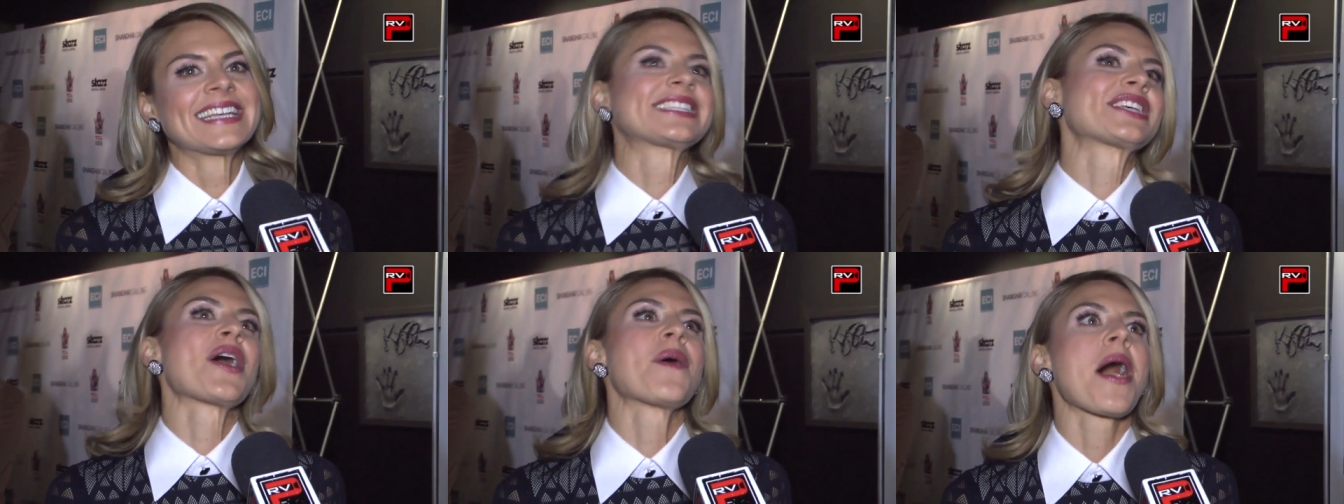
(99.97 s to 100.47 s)

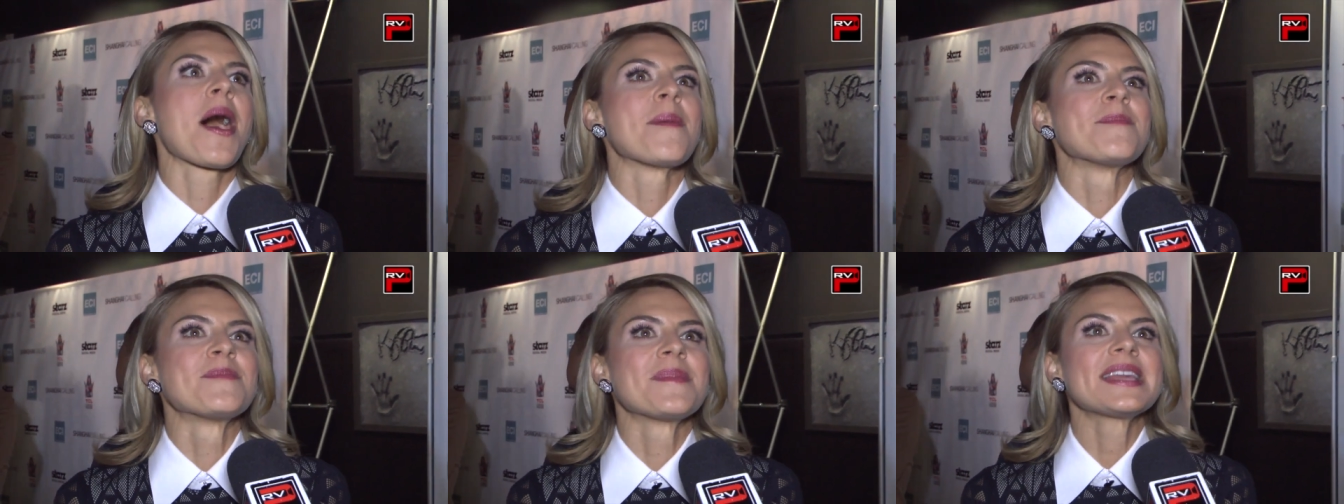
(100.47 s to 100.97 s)
So
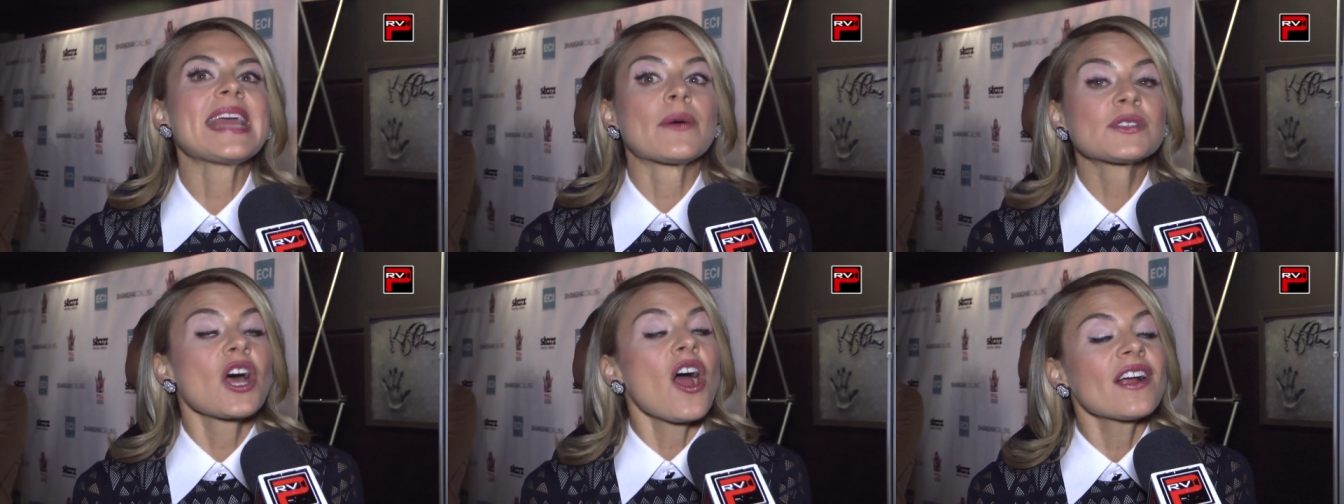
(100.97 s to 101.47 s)

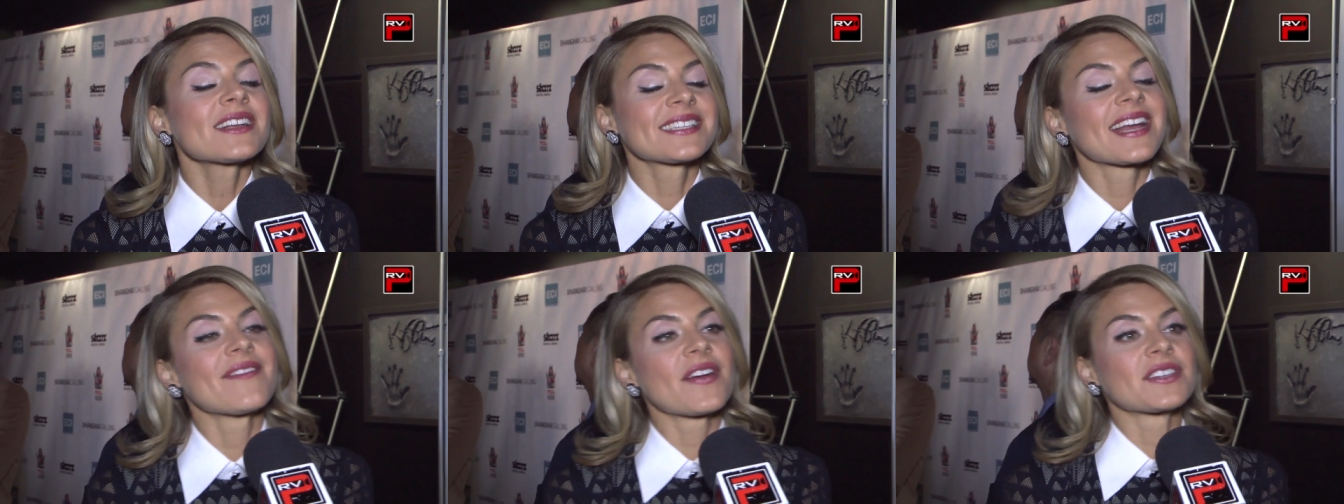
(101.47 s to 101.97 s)
yeah, it was the
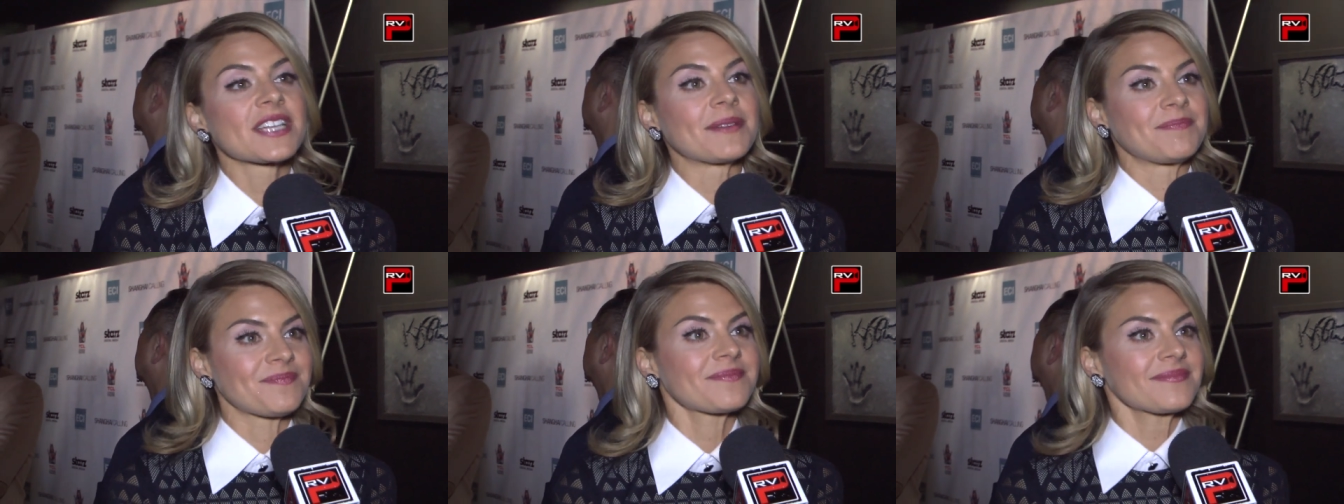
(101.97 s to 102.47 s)
hardest thing I've ever done.